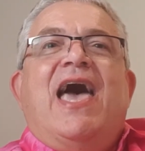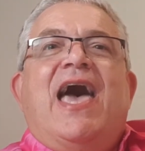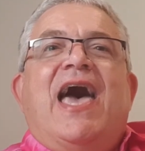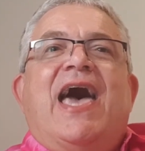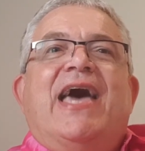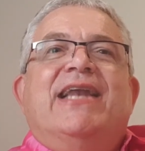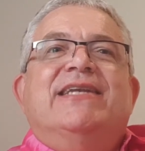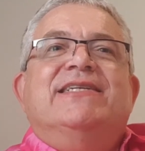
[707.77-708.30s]

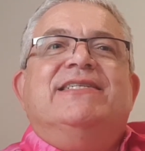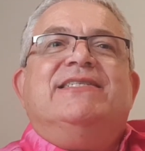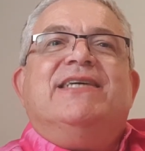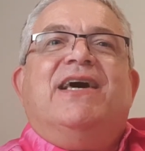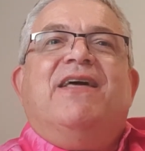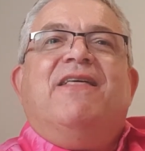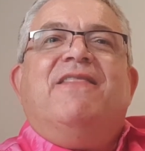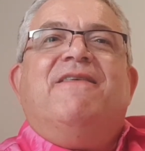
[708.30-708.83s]
And
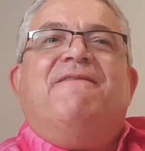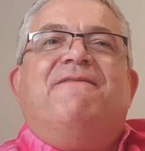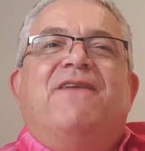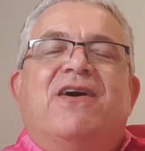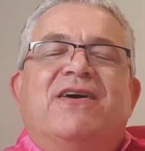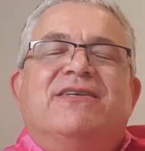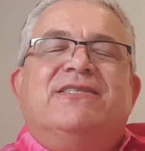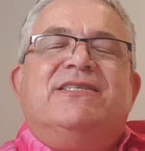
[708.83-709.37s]
the
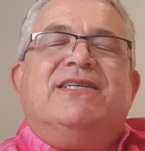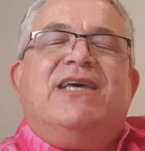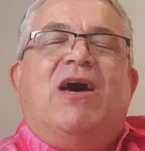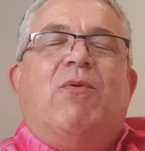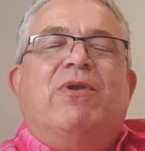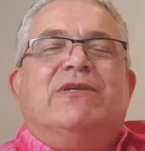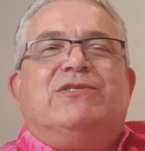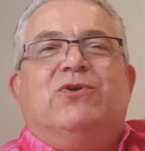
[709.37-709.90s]
first I
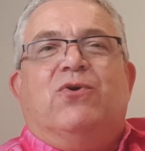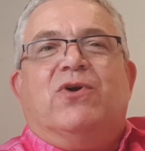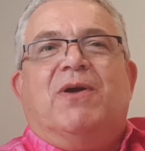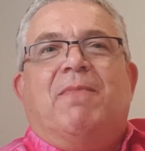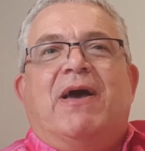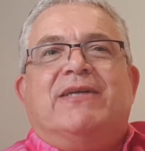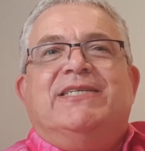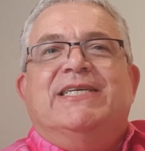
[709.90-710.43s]
want to talk
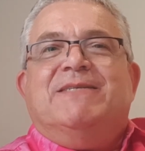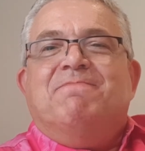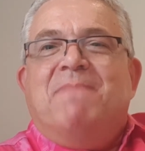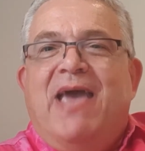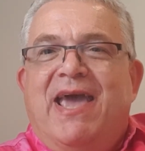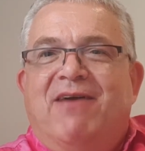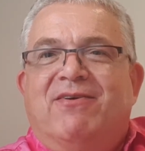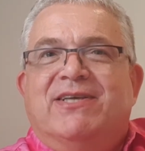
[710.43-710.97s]
about is
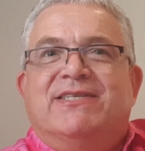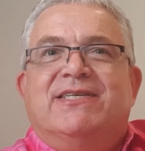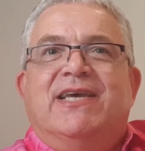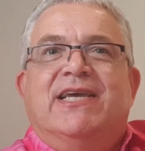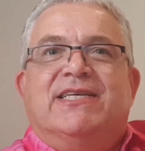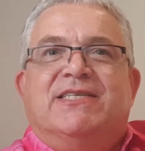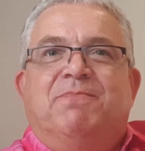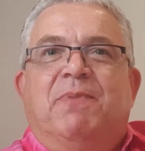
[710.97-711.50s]
Mary's
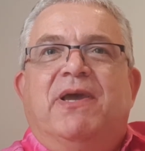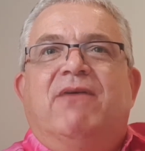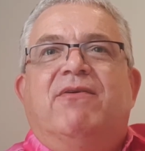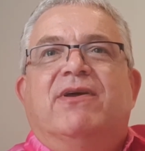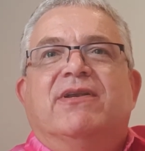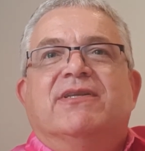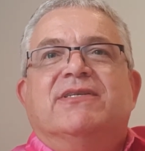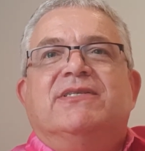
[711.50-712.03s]

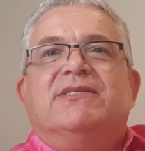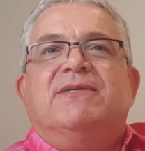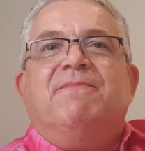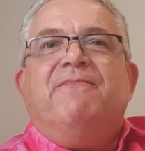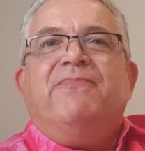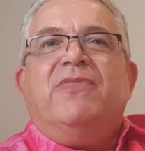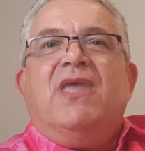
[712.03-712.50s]
experience.